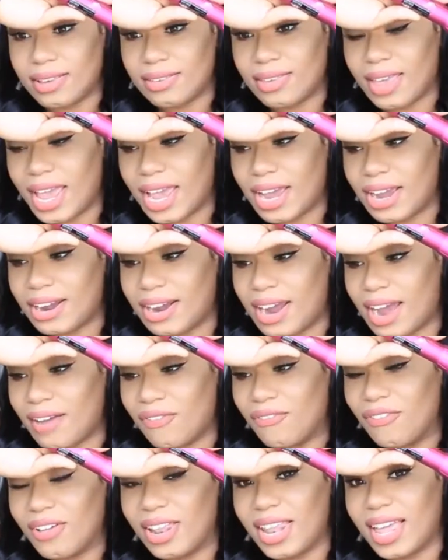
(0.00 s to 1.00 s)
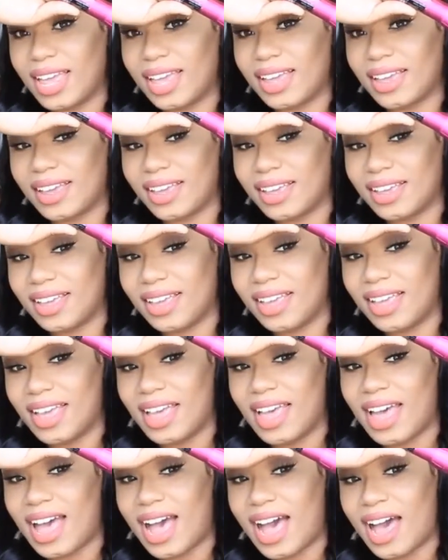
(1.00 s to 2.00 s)
this hair I feel like
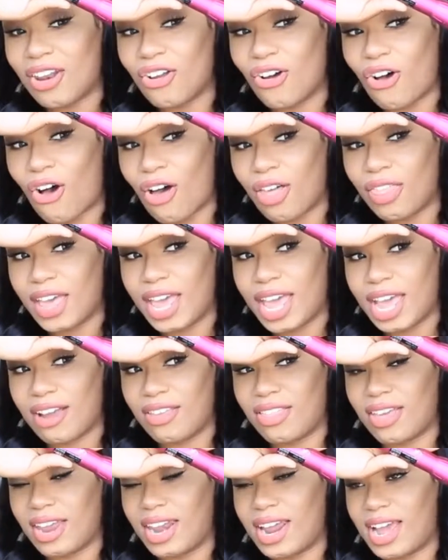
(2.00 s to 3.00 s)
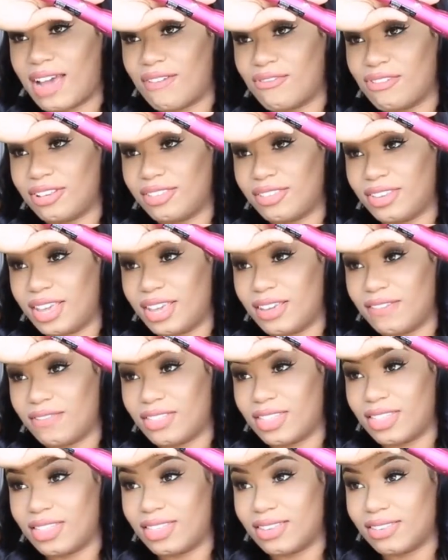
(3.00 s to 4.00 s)
out of all the hair that I have
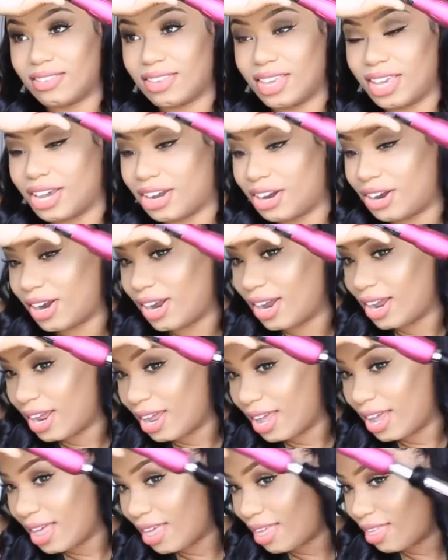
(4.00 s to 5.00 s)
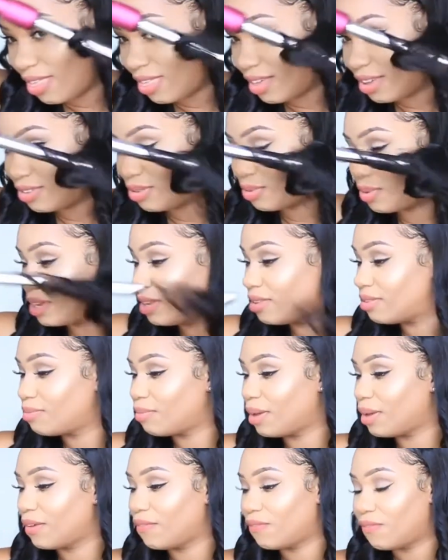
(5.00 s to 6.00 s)
received this year this one's
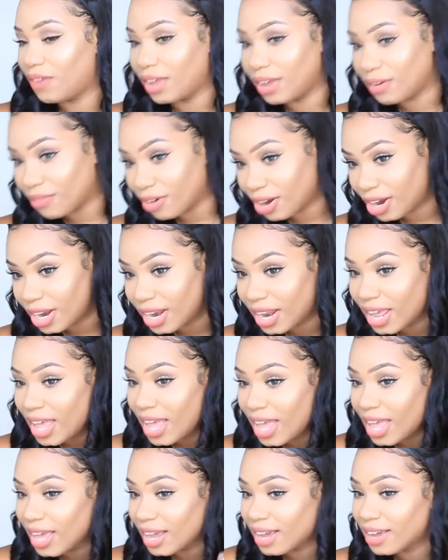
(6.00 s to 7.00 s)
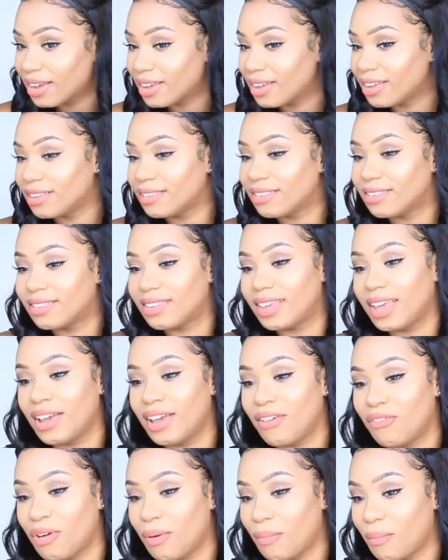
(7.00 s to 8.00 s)
my favorite because
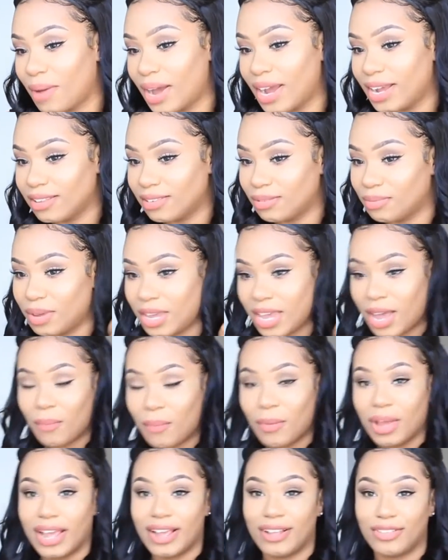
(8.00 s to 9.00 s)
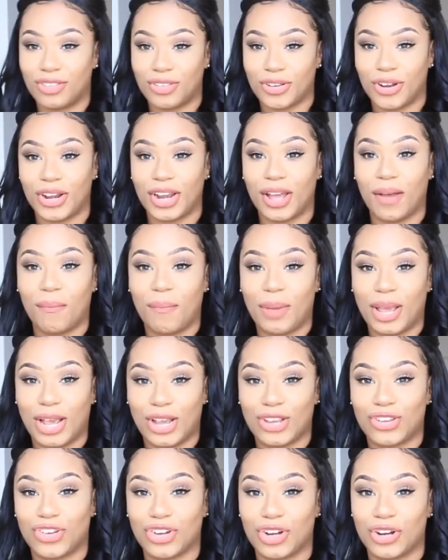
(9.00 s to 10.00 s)
it reminds me I'm gonna insert a
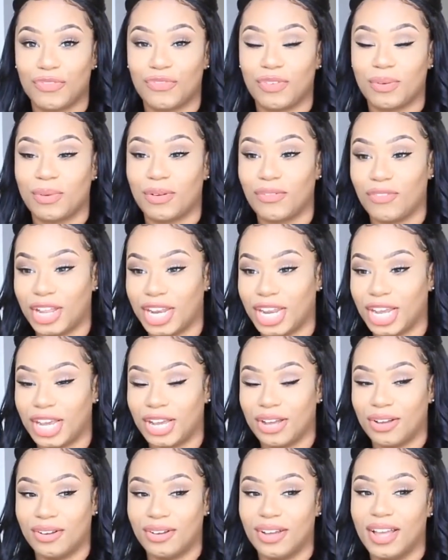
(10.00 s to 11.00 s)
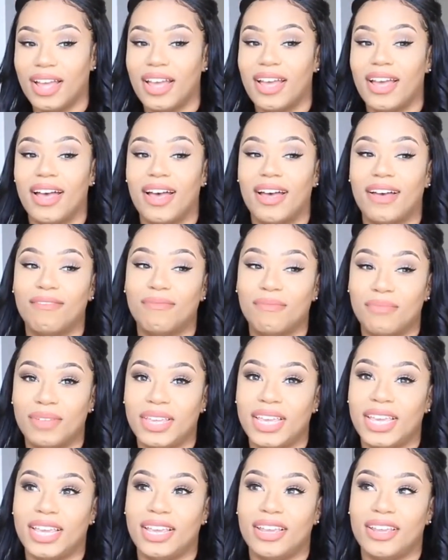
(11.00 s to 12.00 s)
picture from a video of
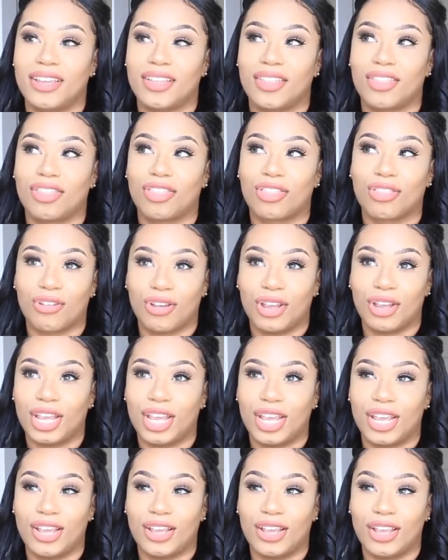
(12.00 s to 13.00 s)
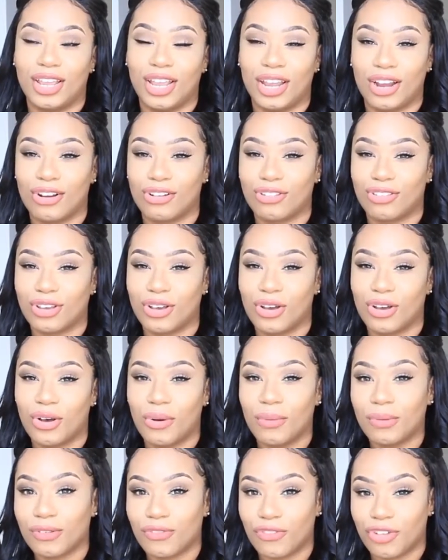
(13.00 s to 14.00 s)
me three years ago,
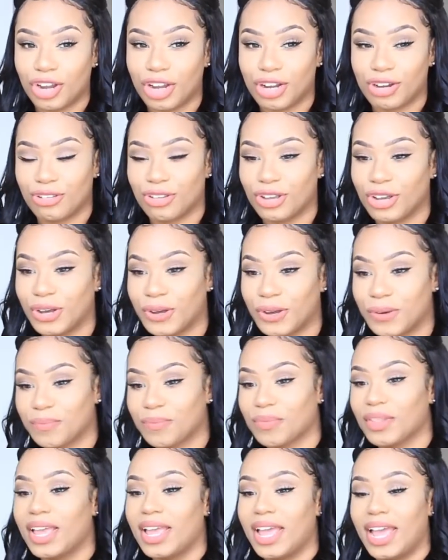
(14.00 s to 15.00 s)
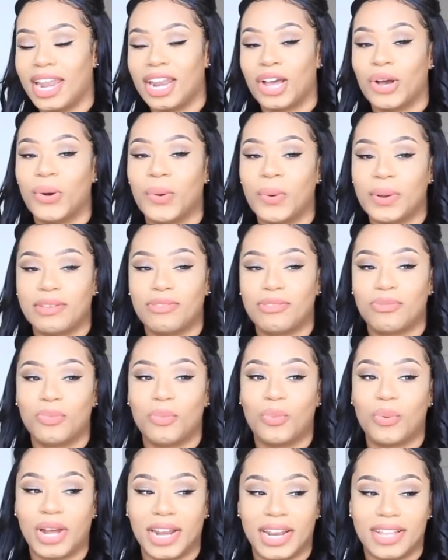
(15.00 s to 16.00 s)
almost four years ago, and I always
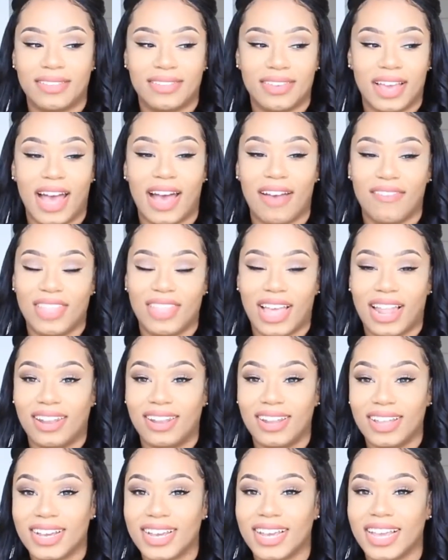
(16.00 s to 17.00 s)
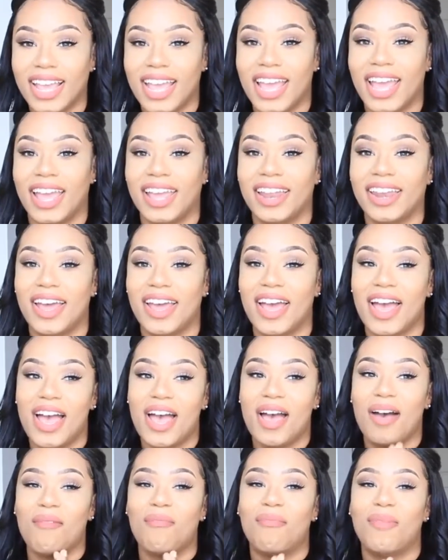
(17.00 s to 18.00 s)
wanted to have that look again,
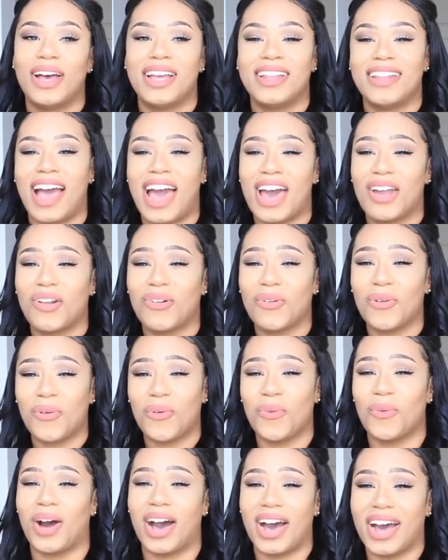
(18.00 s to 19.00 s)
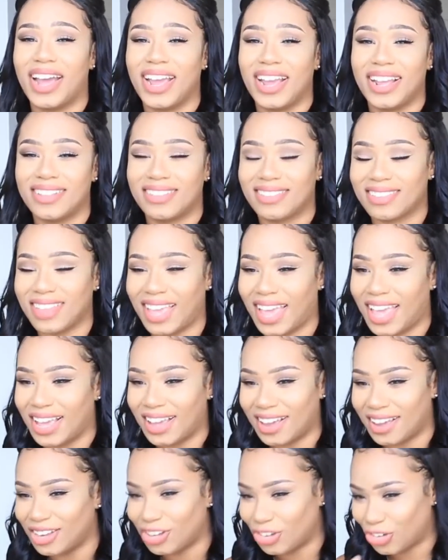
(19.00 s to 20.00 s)
but I don't know why. It's
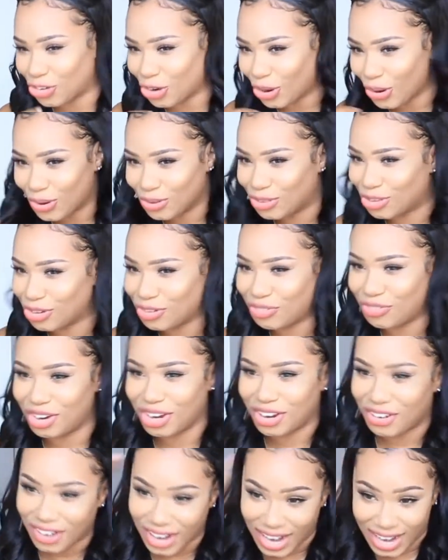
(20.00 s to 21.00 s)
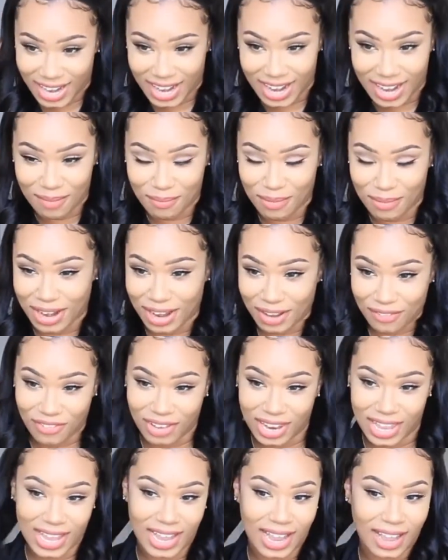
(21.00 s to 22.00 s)
like a struggle to recreate it, but I
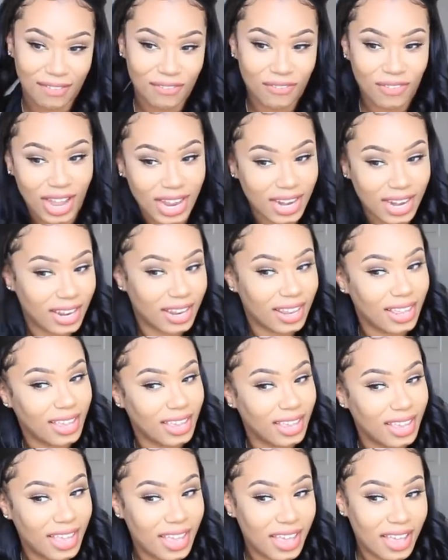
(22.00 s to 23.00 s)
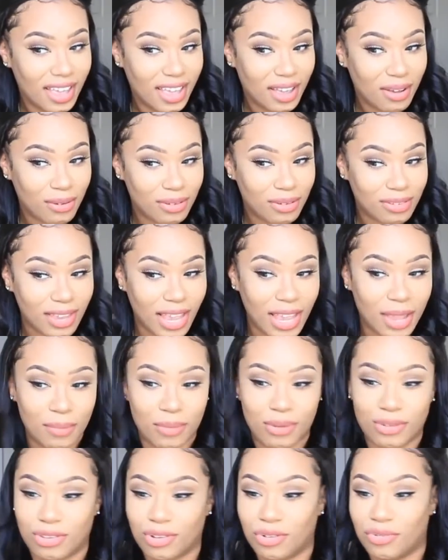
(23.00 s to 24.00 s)
feel like I finally was
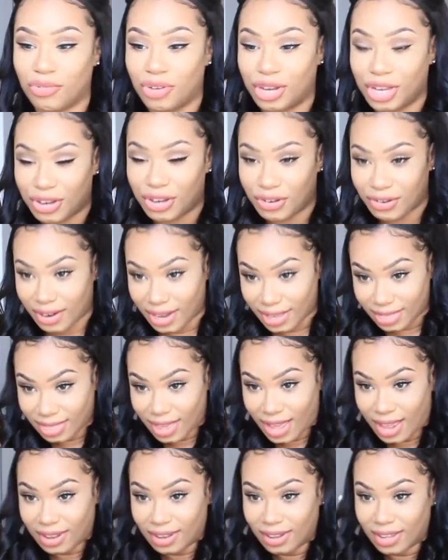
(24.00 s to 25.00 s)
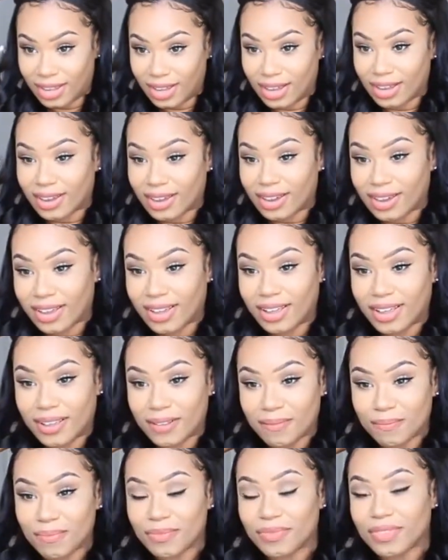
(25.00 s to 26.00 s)
able to recreate that look.
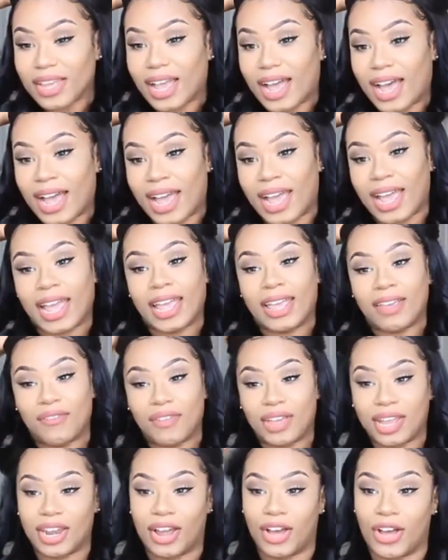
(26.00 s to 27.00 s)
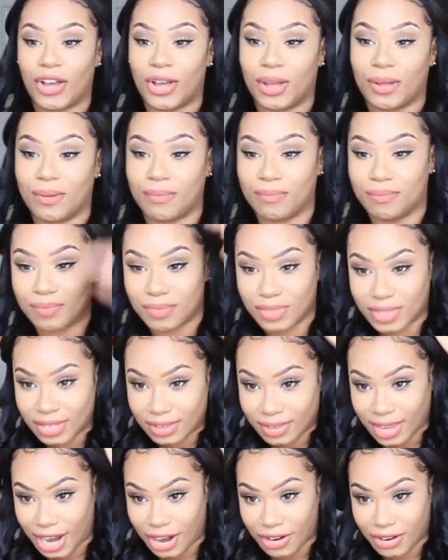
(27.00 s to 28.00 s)
I, I even, um,
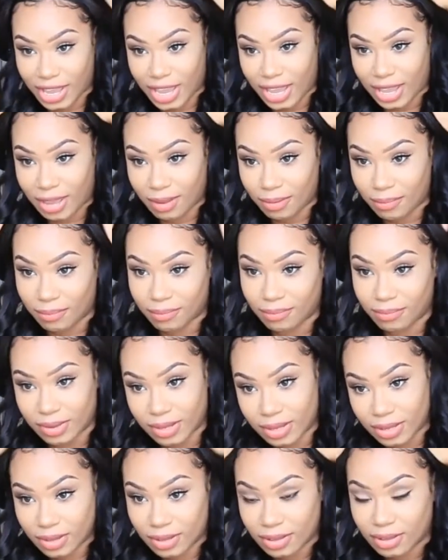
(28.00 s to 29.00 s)
this hair came